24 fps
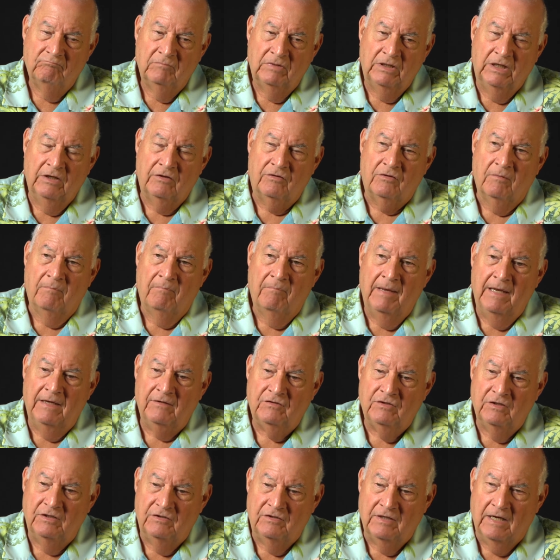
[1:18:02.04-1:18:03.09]
get the
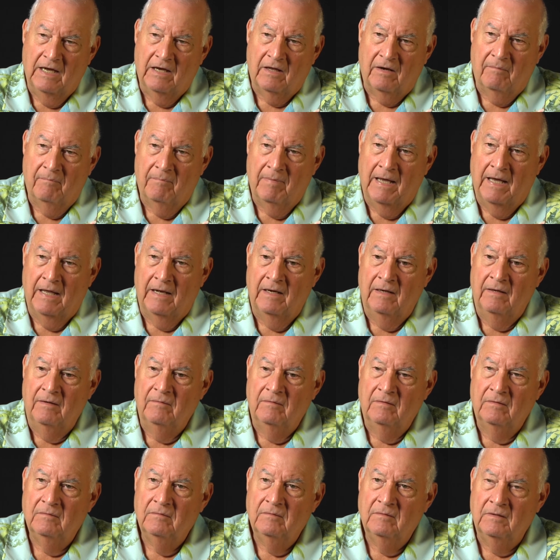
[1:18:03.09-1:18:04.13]
message out about it.
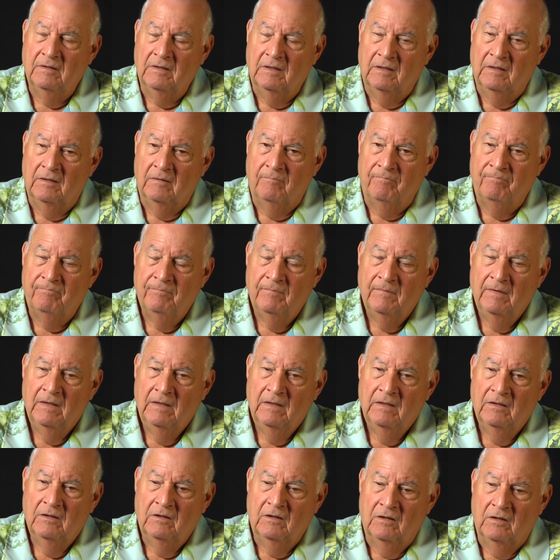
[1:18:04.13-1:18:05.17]
Um,
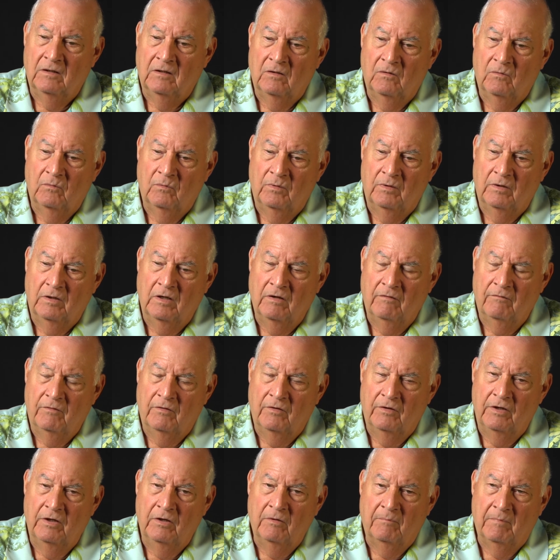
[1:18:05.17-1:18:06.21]
you know, when Governor
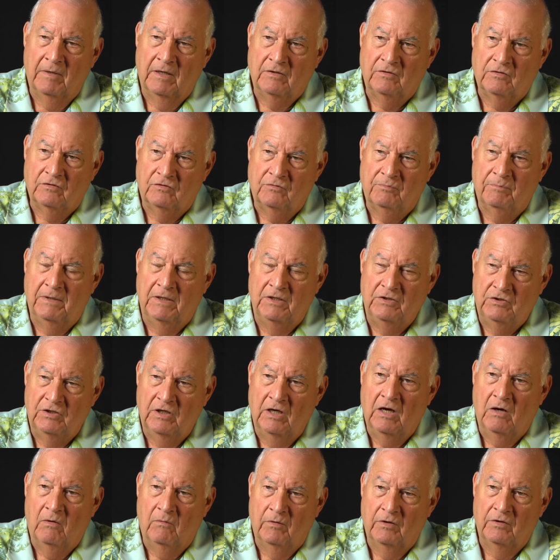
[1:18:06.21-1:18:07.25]
Deal makes a speech, he
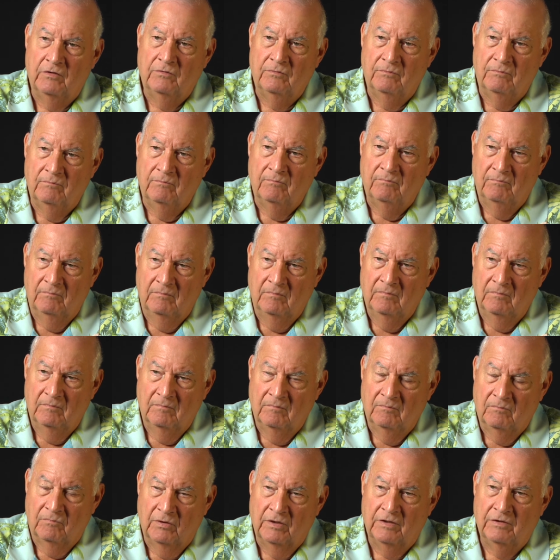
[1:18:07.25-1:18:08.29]
always
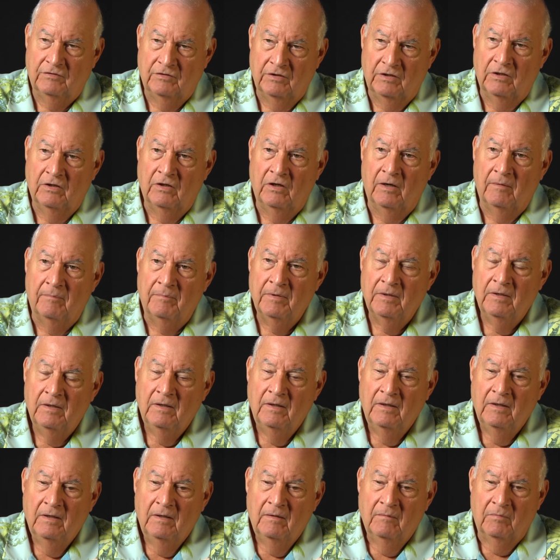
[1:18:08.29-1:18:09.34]
brings it up.
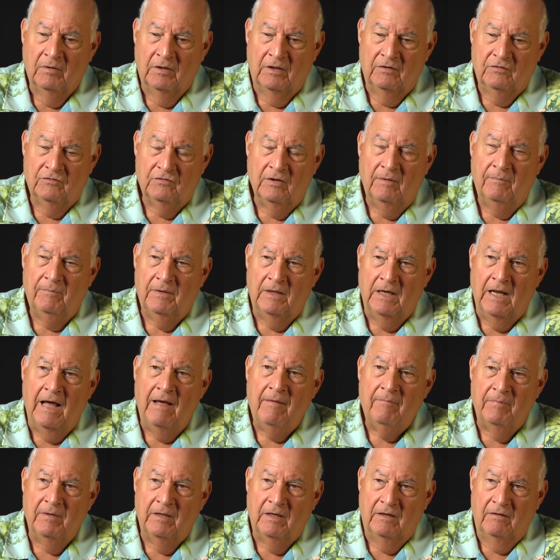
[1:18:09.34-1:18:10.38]
Sure. But it's something
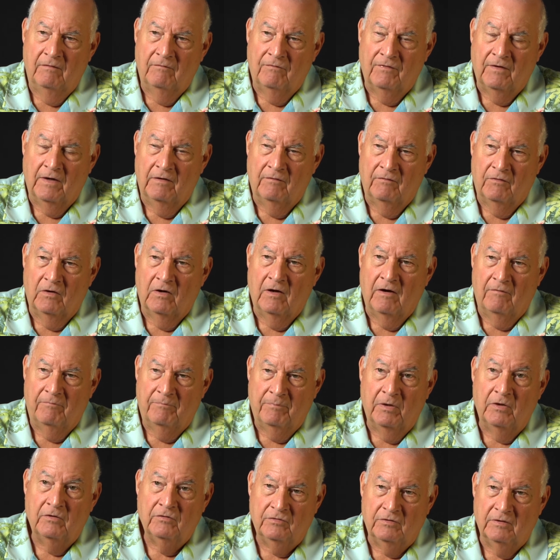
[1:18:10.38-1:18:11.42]
I've been in favor of
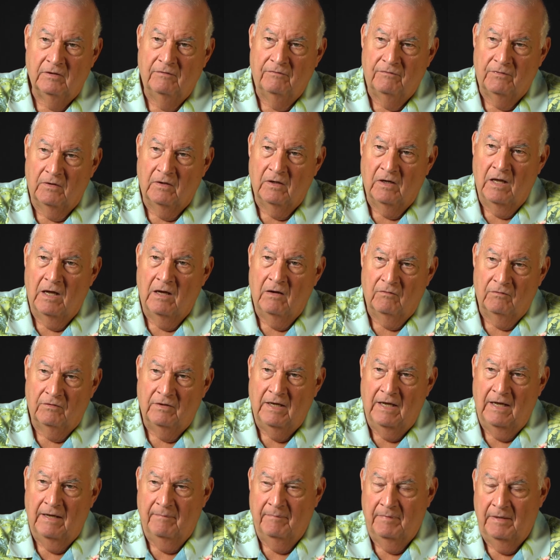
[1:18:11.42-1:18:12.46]
personally for a long
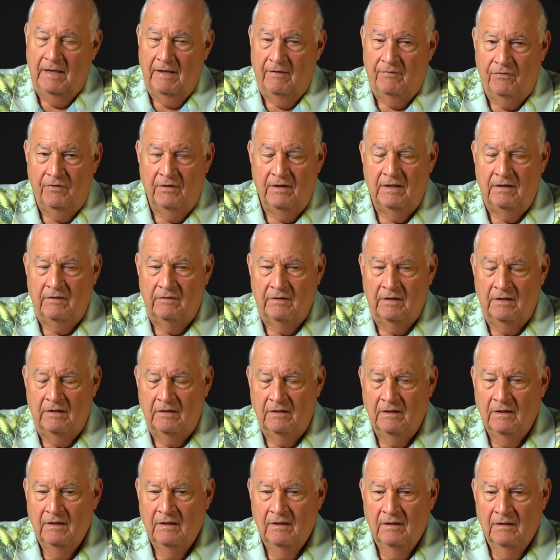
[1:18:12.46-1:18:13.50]
time. And I think that
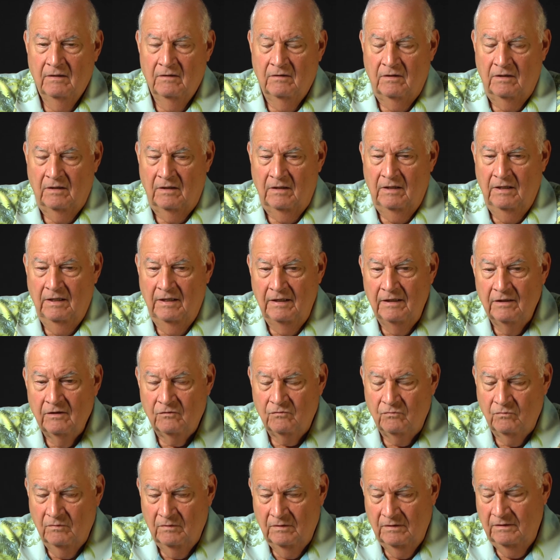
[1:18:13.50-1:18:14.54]
that
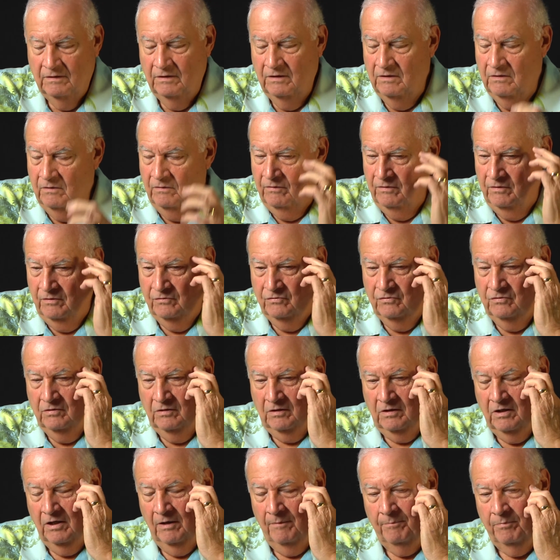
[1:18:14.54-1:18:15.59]
his, you know, there's a
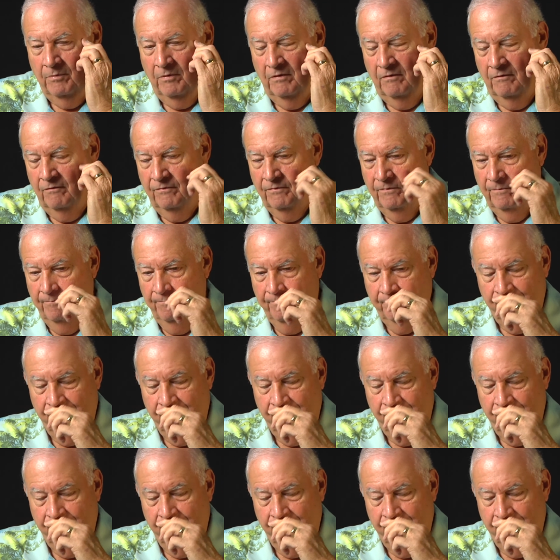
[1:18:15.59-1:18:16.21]
couple of